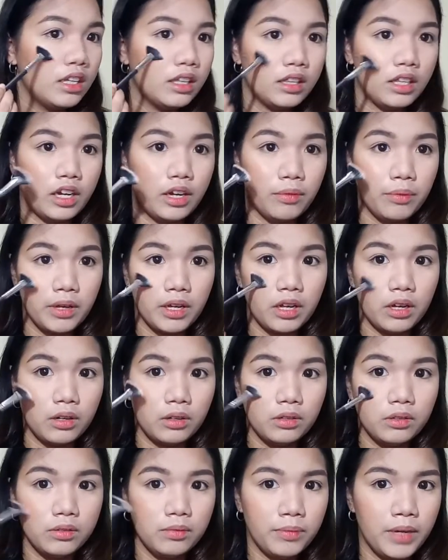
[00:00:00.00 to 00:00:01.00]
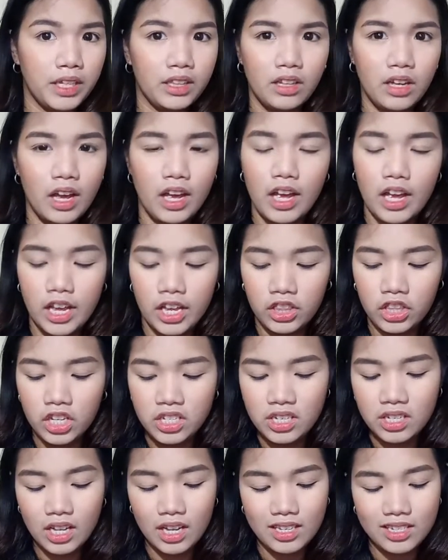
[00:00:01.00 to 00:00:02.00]
There we go. But it
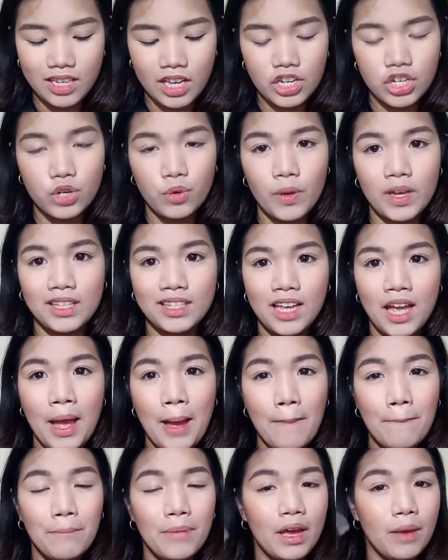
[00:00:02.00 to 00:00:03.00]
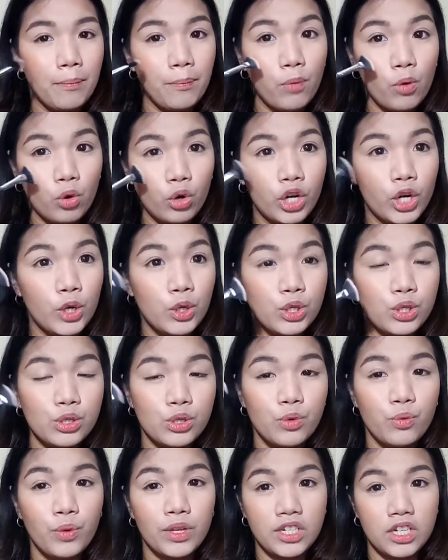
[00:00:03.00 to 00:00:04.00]
doesn't accentuate my pores,
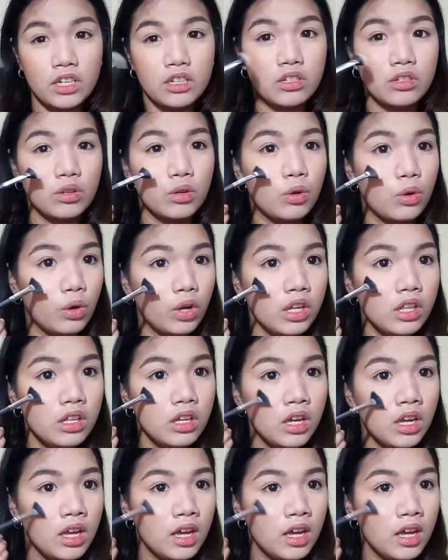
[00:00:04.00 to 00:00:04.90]
which is good,